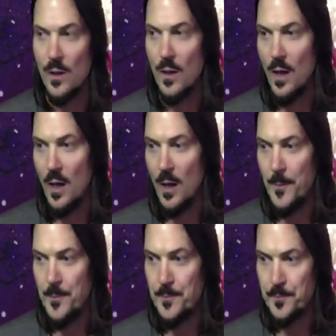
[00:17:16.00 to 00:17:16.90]

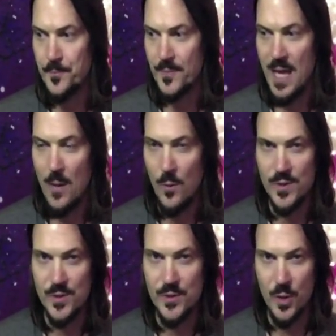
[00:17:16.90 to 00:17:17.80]
Um, that
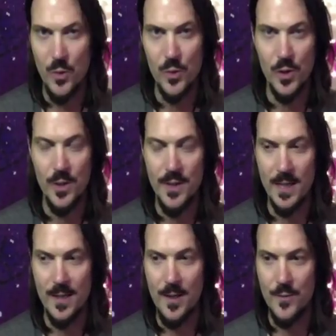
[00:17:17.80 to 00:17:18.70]
was so good,
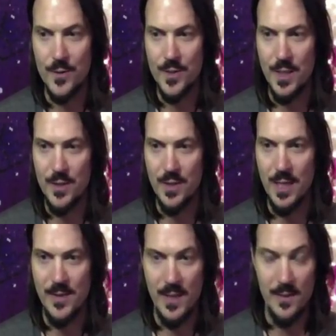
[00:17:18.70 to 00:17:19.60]
that conversation.
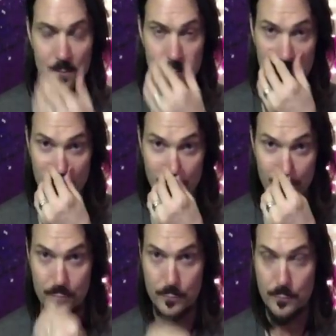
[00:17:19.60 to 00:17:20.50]
And then
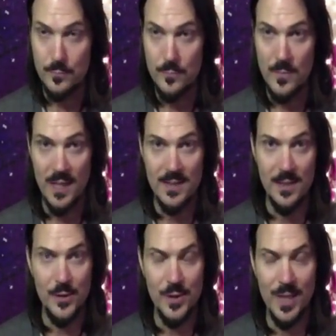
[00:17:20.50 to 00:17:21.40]
I
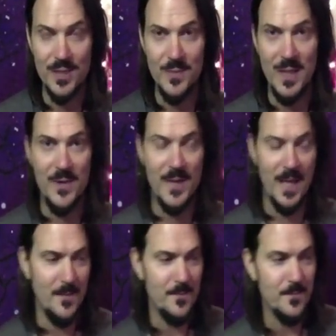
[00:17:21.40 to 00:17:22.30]
tell you guys about
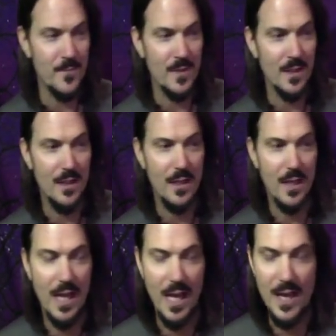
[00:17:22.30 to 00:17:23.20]
that.
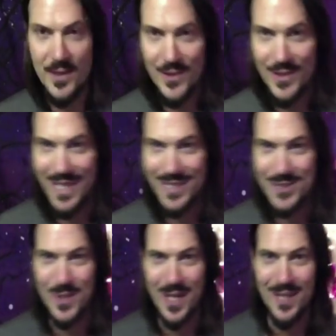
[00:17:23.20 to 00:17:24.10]
And then the next
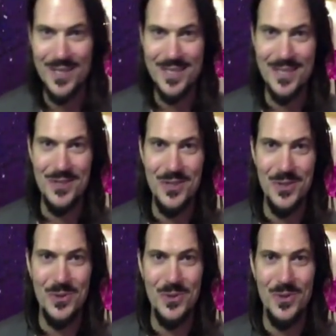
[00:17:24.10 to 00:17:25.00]
one I listened
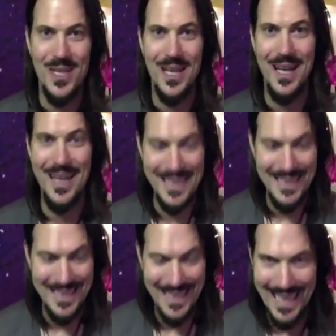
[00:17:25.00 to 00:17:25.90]
to,
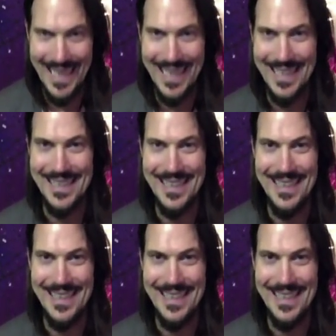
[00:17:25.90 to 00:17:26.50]
again,